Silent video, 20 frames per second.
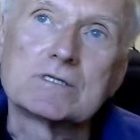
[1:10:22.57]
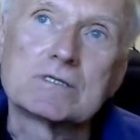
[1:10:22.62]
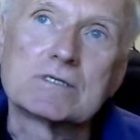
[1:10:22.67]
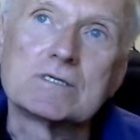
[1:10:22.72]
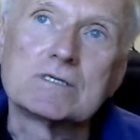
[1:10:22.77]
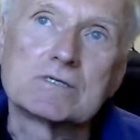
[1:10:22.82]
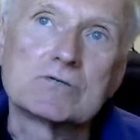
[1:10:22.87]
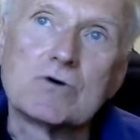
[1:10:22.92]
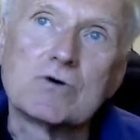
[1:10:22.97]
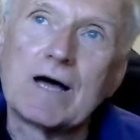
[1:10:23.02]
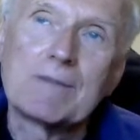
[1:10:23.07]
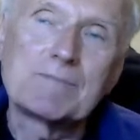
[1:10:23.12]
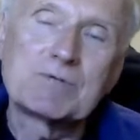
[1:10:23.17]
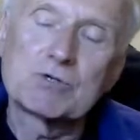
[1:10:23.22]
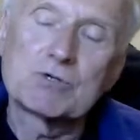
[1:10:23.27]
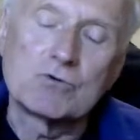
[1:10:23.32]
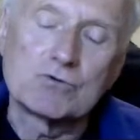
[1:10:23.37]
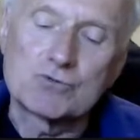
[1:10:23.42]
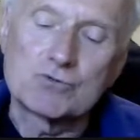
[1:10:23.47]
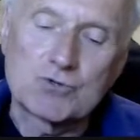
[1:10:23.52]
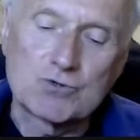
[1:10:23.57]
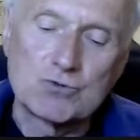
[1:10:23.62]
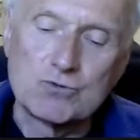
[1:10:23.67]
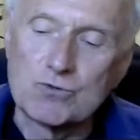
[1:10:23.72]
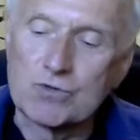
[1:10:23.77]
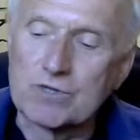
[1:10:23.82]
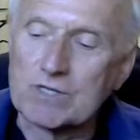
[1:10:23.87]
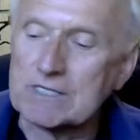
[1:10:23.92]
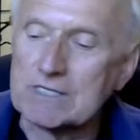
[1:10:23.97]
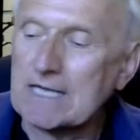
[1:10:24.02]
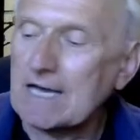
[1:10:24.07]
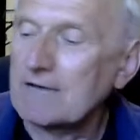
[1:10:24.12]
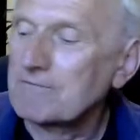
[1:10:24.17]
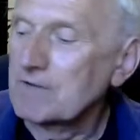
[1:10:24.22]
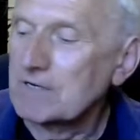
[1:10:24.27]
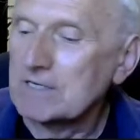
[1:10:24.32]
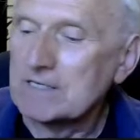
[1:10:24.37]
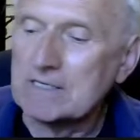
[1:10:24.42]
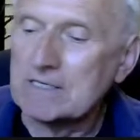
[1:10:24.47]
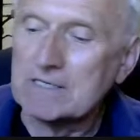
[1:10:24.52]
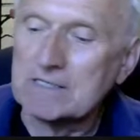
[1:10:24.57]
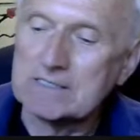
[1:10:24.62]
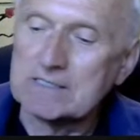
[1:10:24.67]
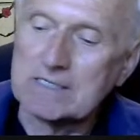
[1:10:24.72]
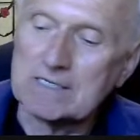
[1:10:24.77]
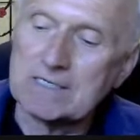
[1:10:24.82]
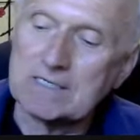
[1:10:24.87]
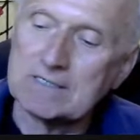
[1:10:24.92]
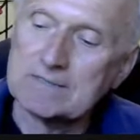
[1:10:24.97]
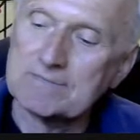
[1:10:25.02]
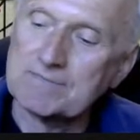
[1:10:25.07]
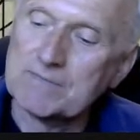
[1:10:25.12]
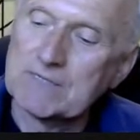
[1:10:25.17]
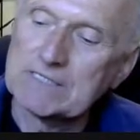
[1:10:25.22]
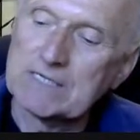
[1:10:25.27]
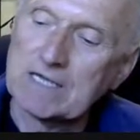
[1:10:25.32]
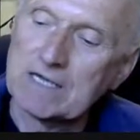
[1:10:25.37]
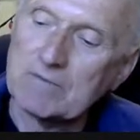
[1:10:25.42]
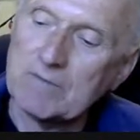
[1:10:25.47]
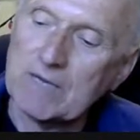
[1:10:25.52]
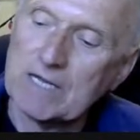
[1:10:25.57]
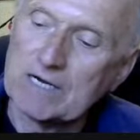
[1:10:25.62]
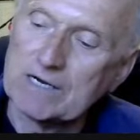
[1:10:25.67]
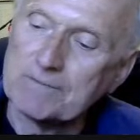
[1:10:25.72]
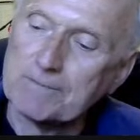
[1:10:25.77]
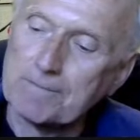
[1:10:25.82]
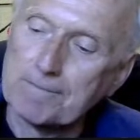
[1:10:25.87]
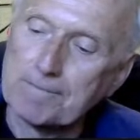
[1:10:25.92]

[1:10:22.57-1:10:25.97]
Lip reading: So absolute truth definitely is a chimera.